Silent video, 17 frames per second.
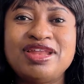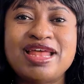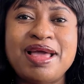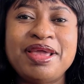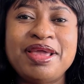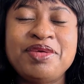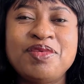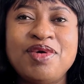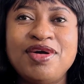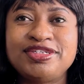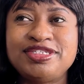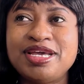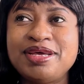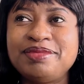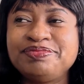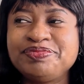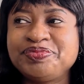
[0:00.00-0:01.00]
I worked
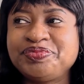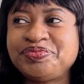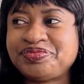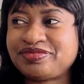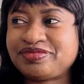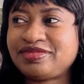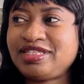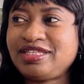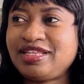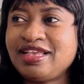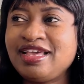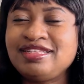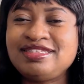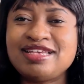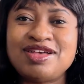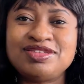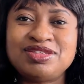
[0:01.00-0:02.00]

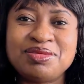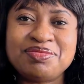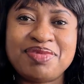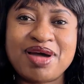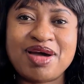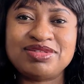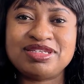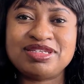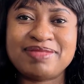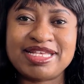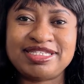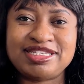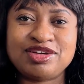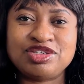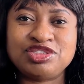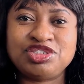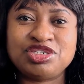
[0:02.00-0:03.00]
£1,000 in my
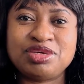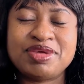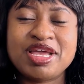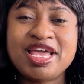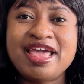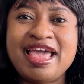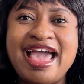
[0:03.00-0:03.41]
second job,